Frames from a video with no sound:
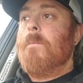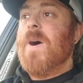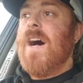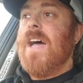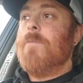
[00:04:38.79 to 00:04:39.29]

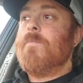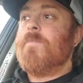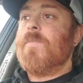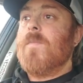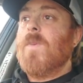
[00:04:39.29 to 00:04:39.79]
but
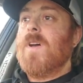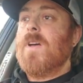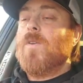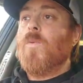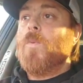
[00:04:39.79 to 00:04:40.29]

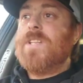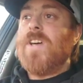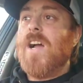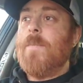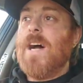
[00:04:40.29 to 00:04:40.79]
when we
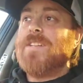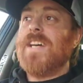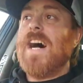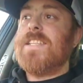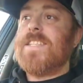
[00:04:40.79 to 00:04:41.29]
talk about
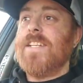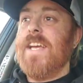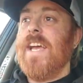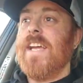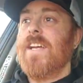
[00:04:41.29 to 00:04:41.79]

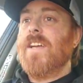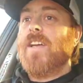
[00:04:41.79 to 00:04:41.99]
Datsuning